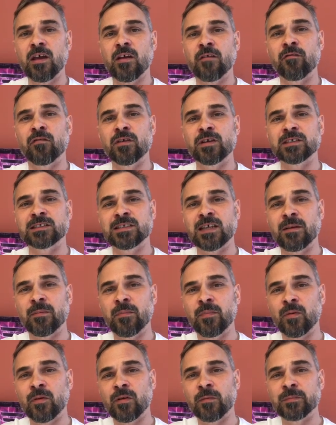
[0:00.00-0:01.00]
for
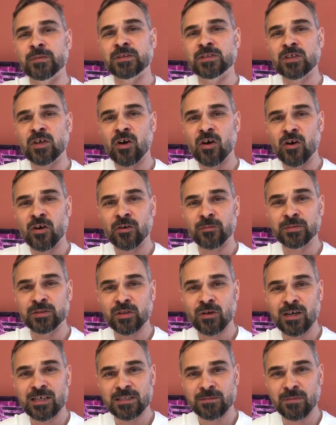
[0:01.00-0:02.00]
example,
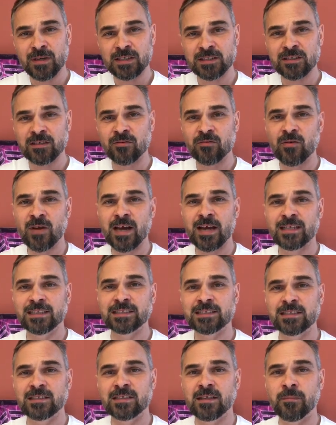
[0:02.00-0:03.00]
psoas muscle
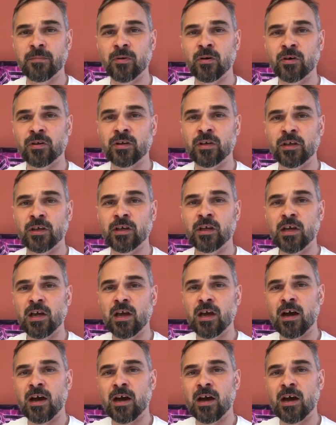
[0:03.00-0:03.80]
runs in the body,